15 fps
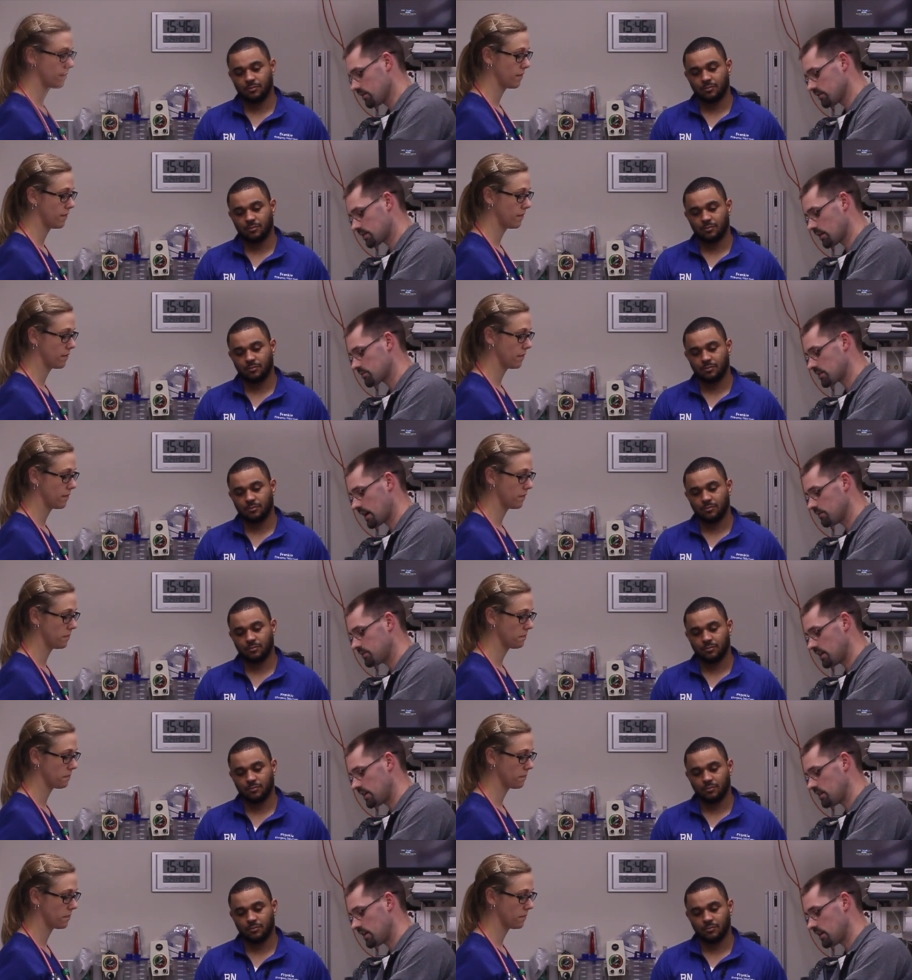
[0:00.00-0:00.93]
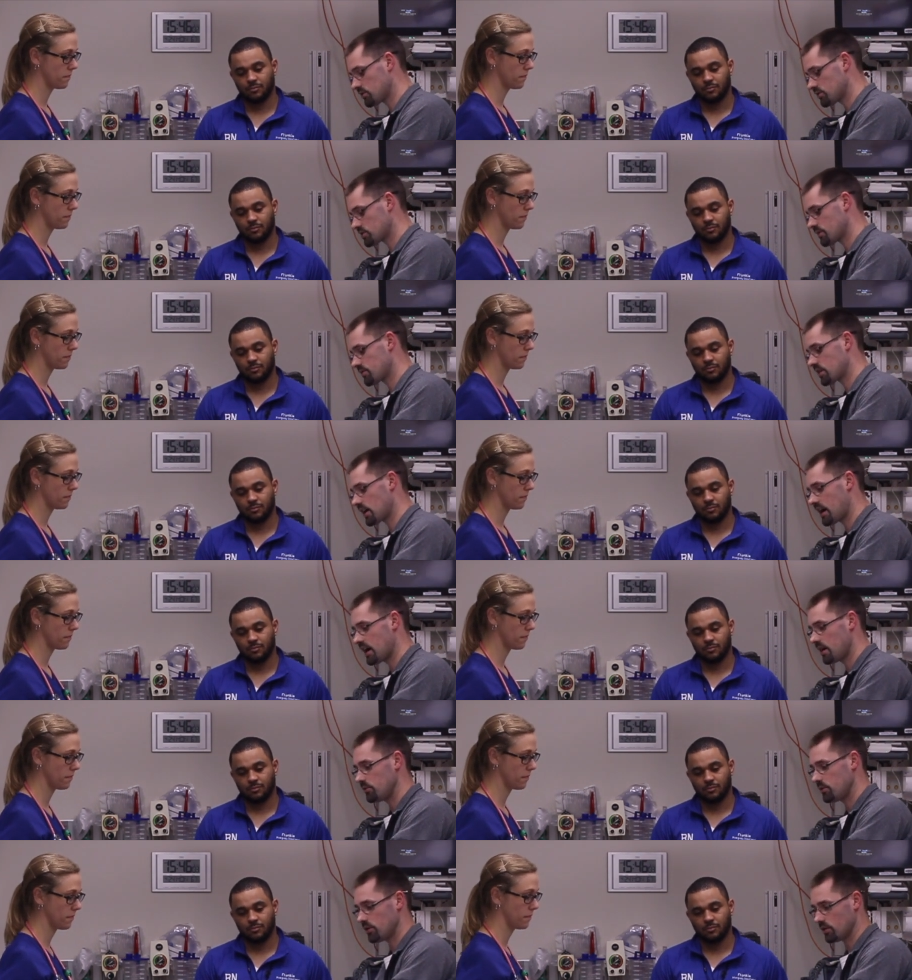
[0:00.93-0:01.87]
Speaker 1: Sometimes, in the interest of
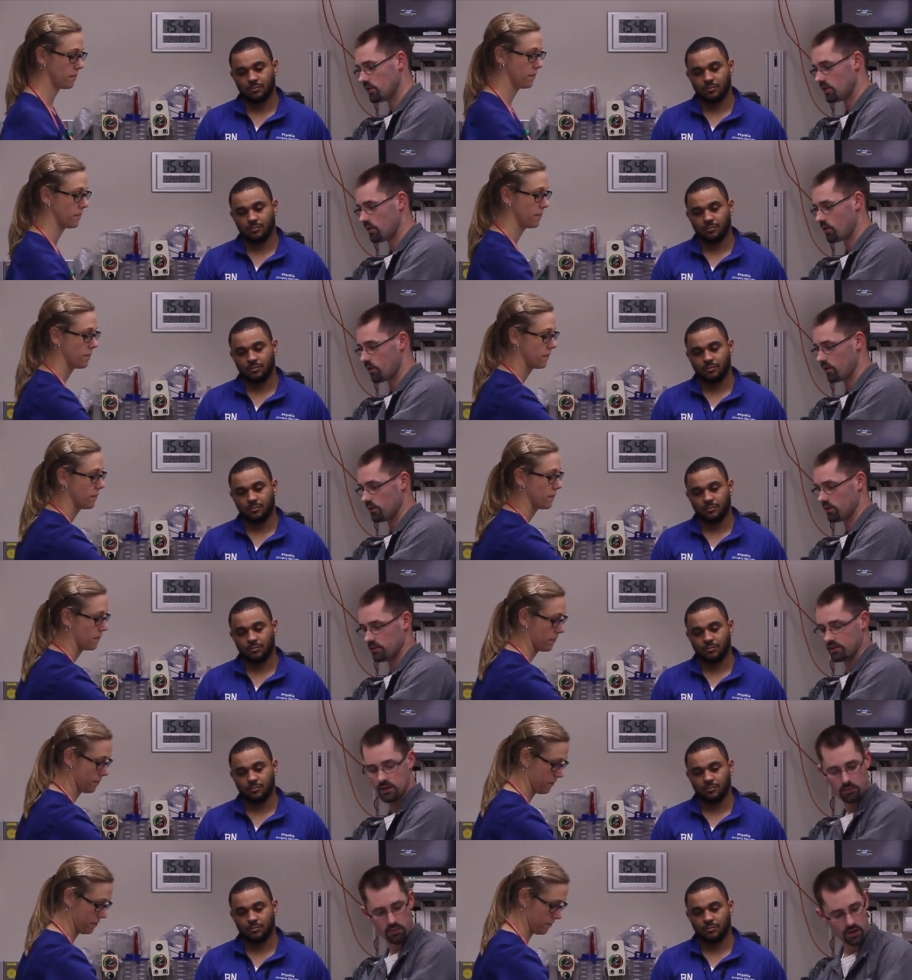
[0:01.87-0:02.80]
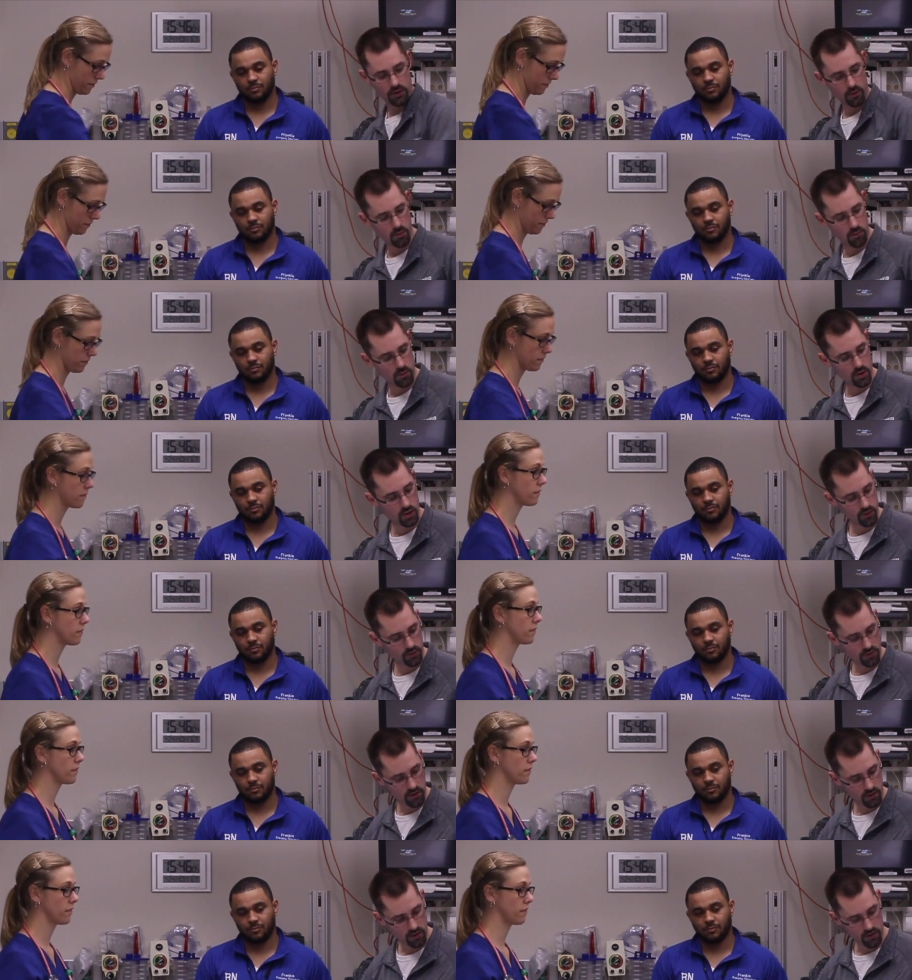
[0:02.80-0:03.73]
time, you can simply remove
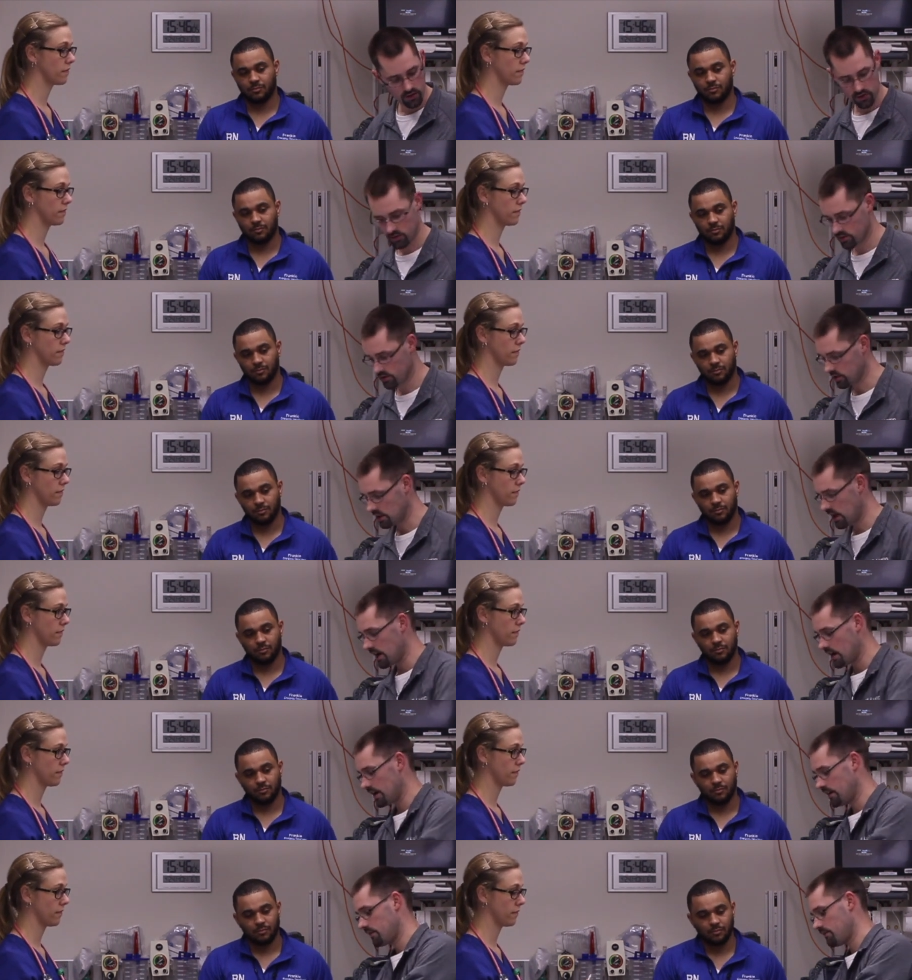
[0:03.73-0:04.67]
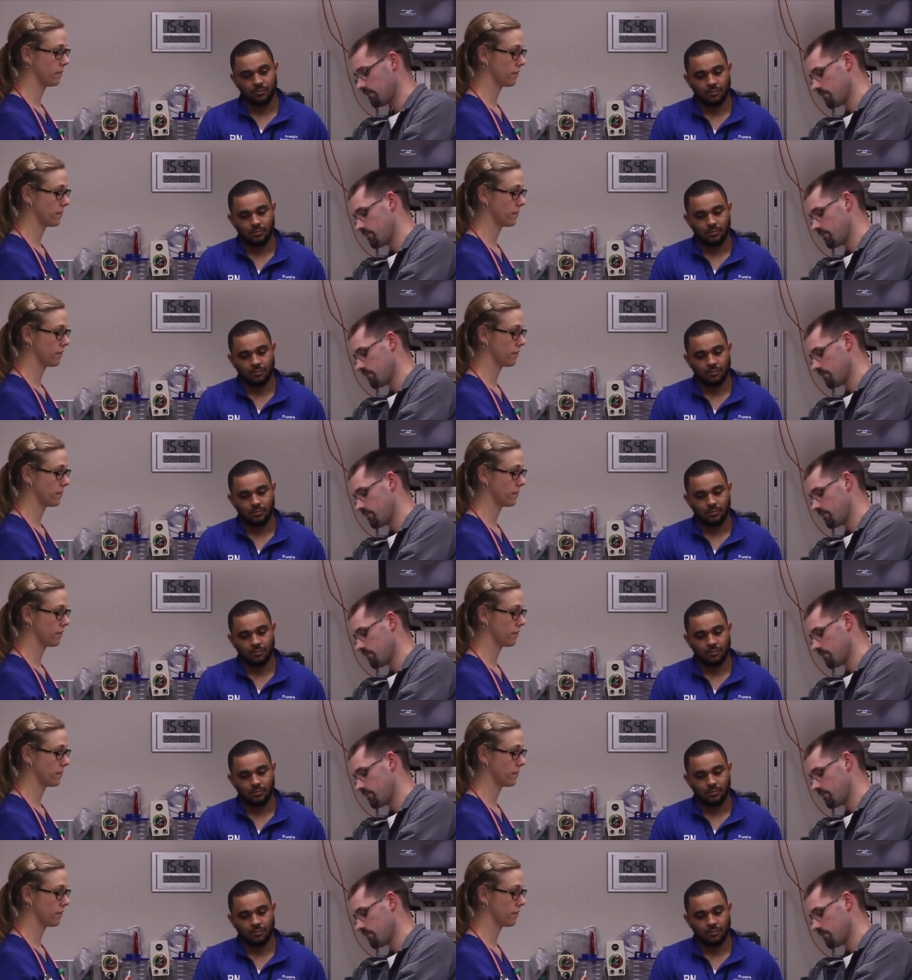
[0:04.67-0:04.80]
the line